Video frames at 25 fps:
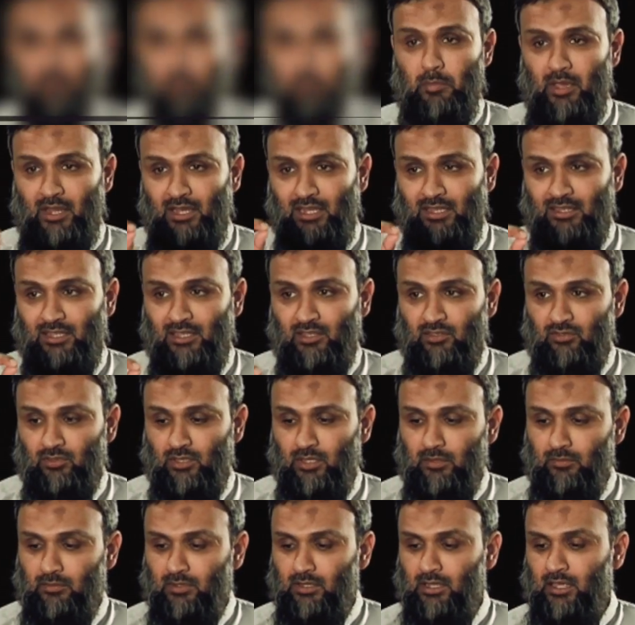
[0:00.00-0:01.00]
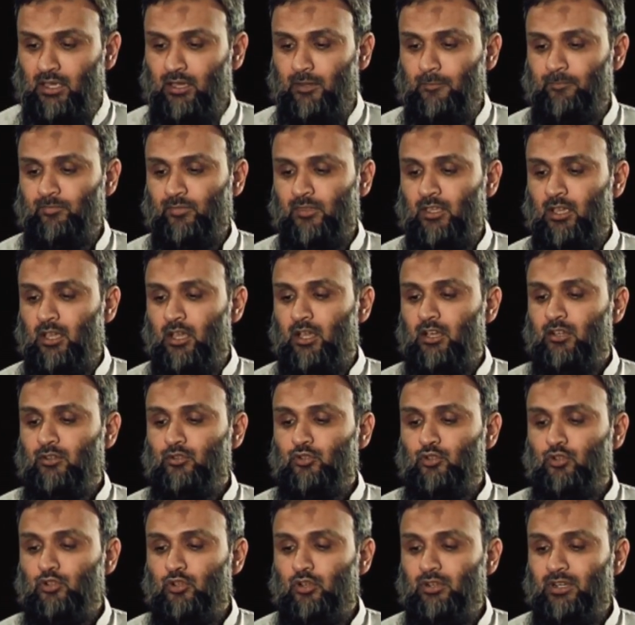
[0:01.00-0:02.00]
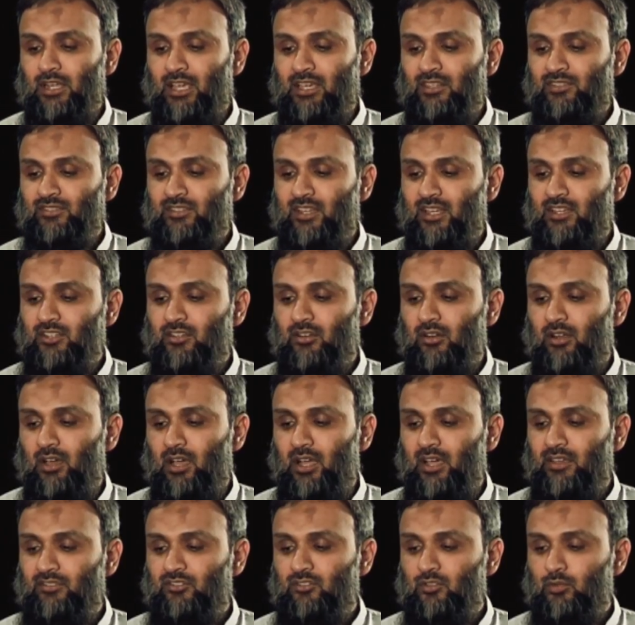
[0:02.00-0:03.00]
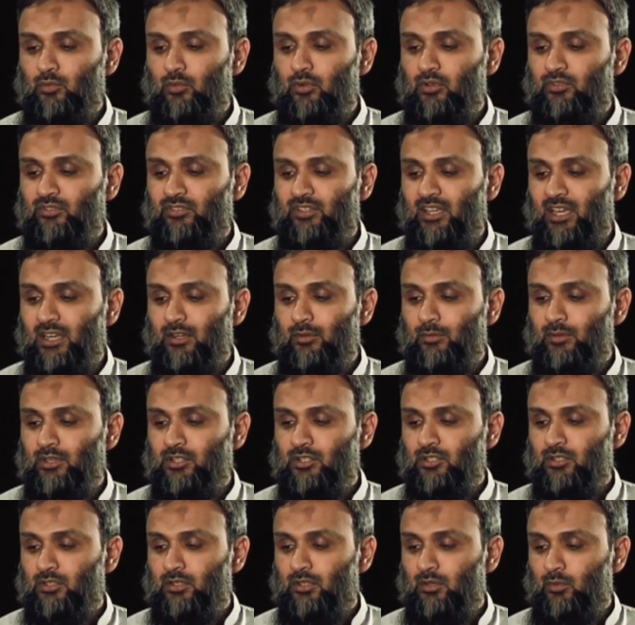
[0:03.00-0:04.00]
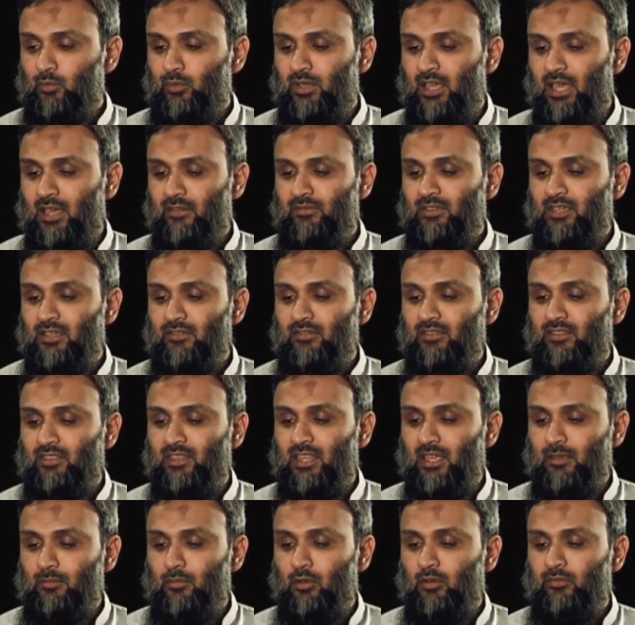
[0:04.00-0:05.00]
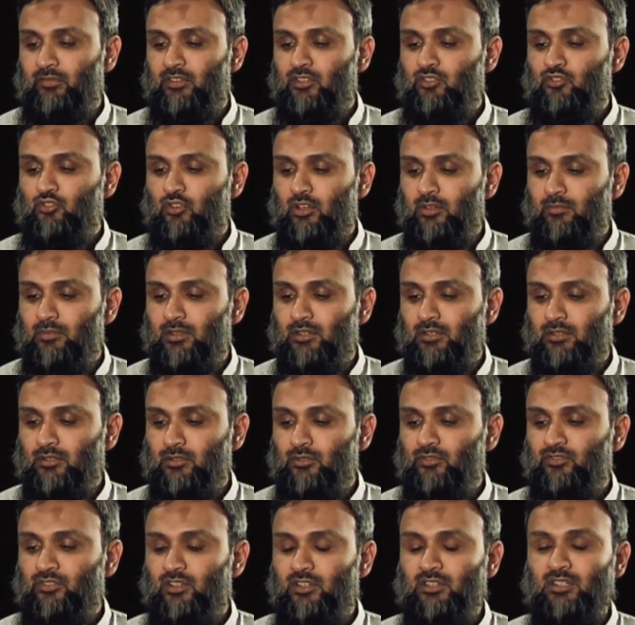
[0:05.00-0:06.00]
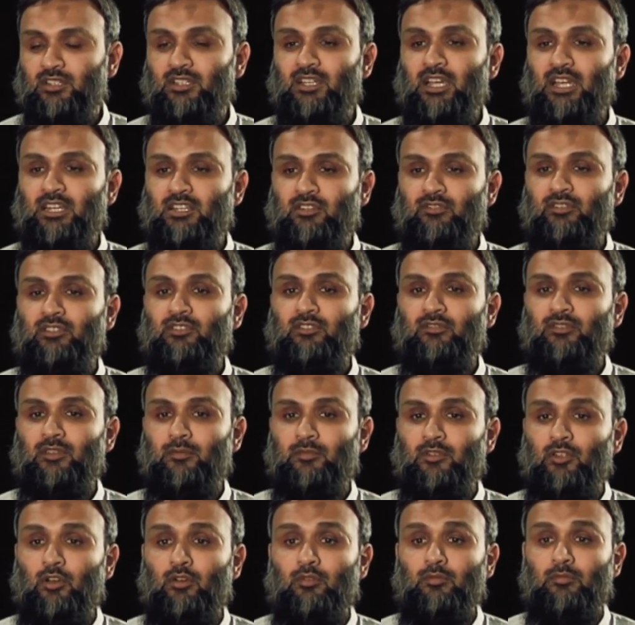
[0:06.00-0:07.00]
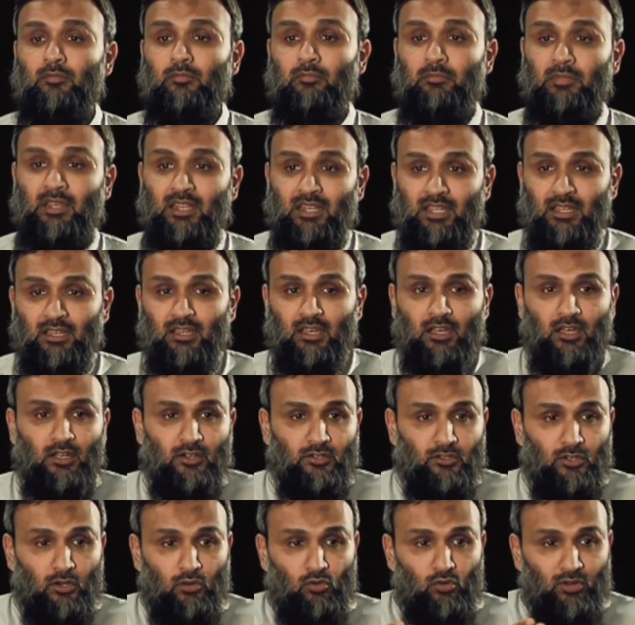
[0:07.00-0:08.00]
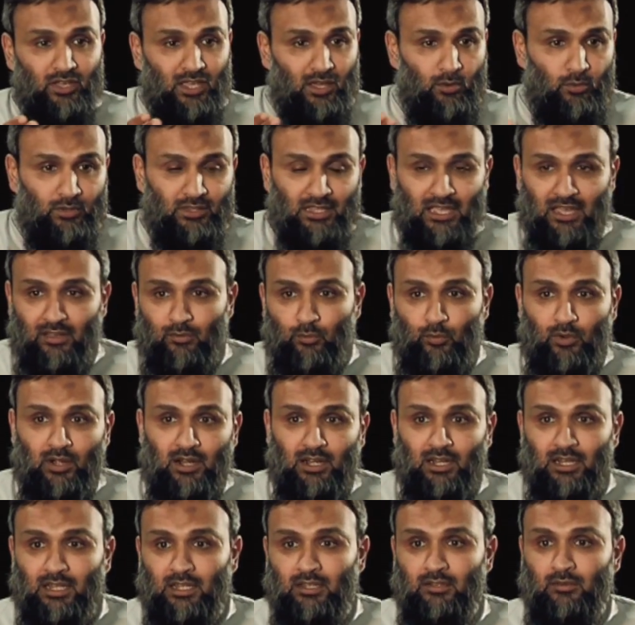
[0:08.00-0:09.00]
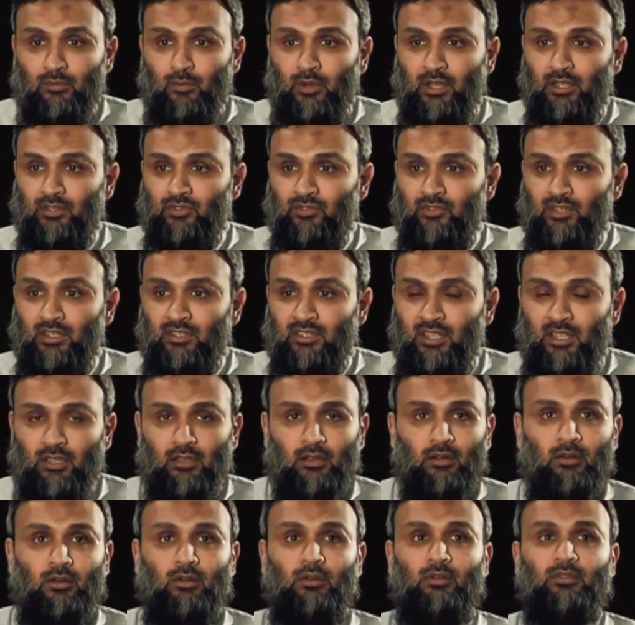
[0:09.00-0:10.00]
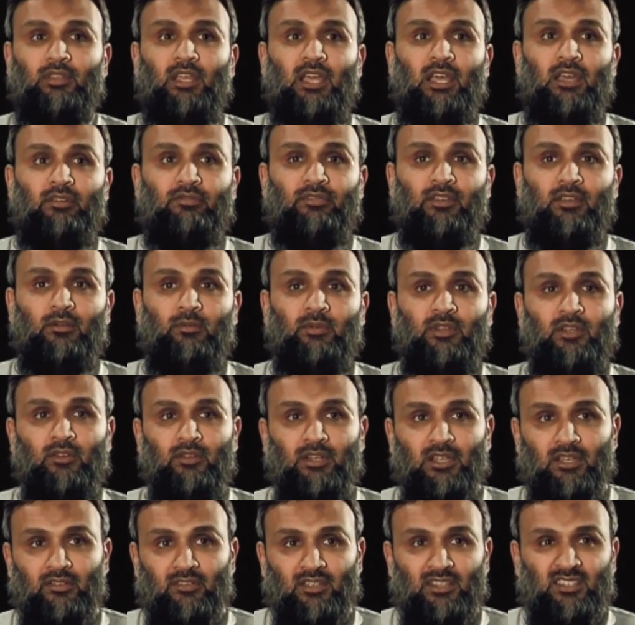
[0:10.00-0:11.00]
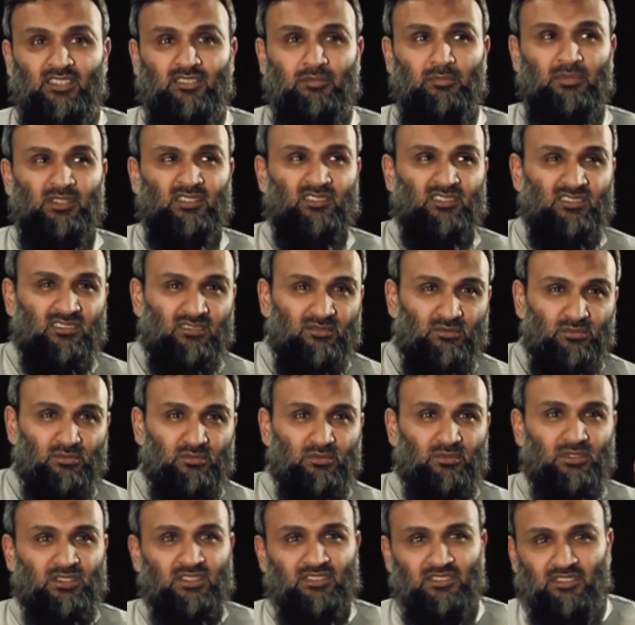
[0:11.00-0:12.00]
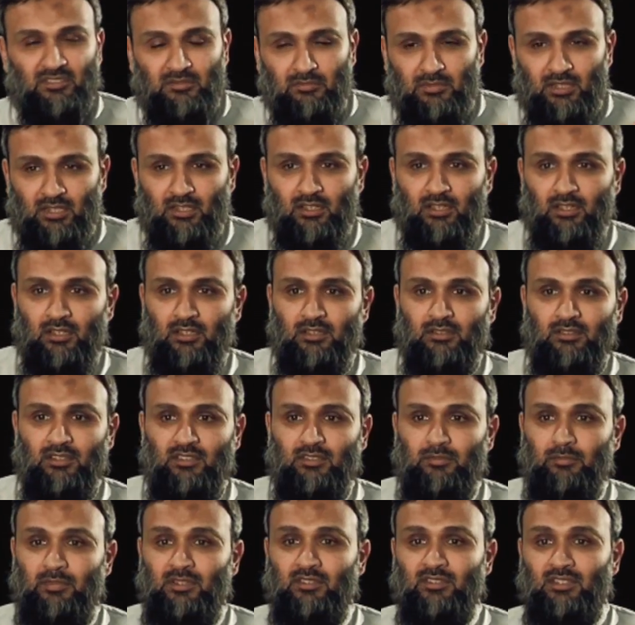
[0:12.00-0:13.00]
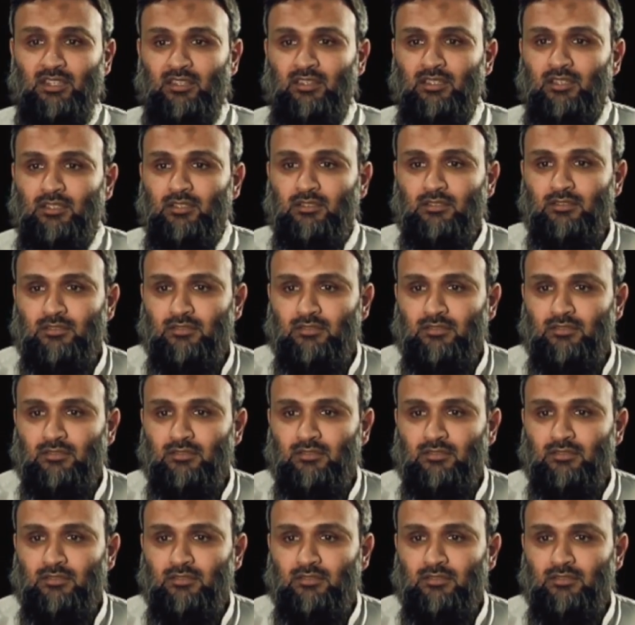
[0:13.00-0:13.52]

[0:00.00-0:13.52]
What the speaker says: Many things given here. Do not extend your eyes towards that which we have given them of enjoyment to certain categories of them. Don't look at what they have worldly wise and think, oh, they have it, we don't have it. This means, what does this mean? This means nothing.